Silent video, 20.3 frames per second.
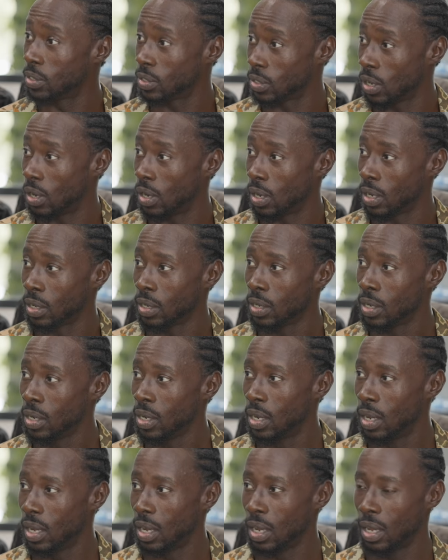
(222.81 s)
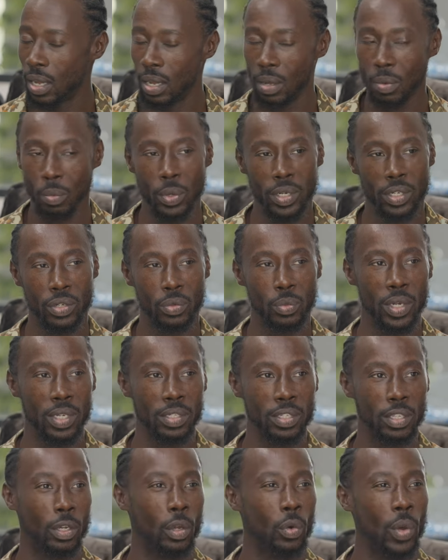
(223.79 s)
star. Uh, which
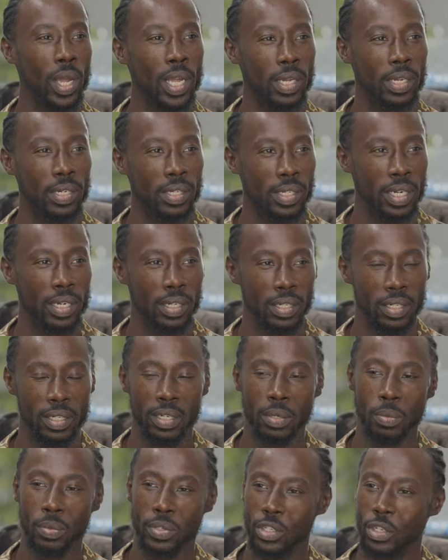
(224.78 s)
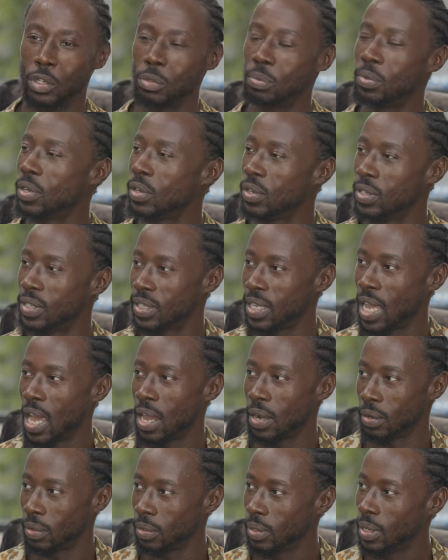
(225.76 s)
was the Great Conjunction. It was Jupiter and
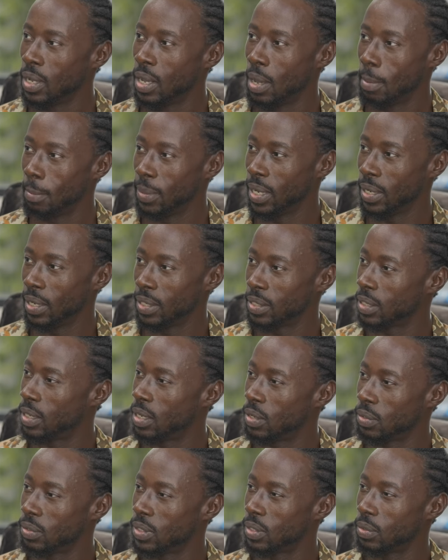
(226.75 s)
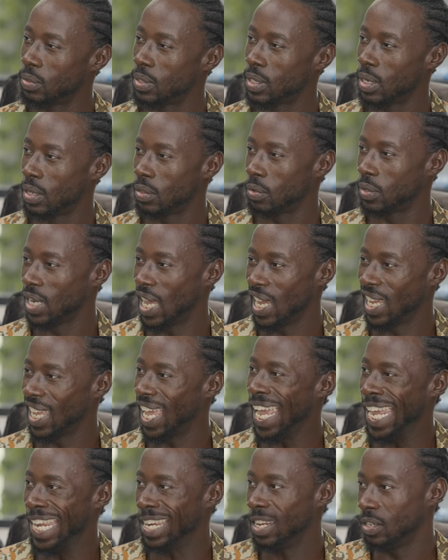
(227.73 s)
Saturn being as close to each other in like
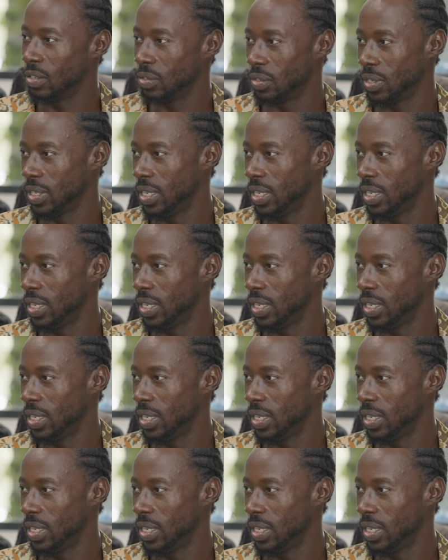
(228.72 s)
800